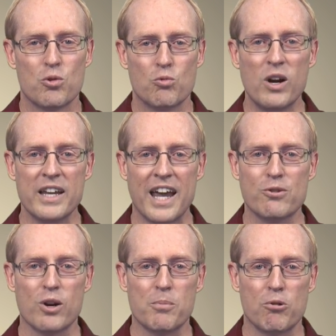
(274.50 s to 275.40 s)
Writing
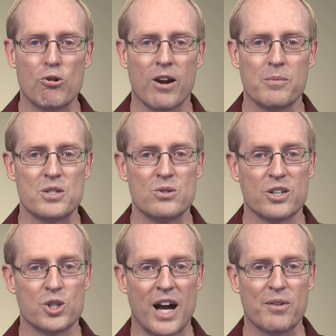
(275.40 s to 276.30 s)
Android programs
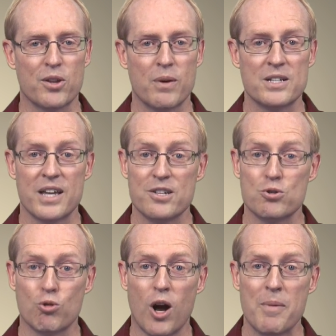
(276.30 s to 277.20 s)
using Java threads has
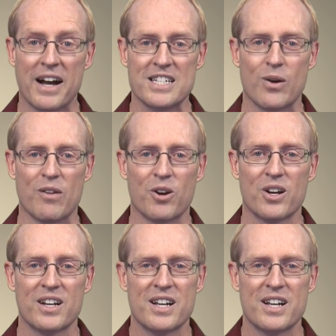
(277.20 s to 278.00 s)
drawbacks, however,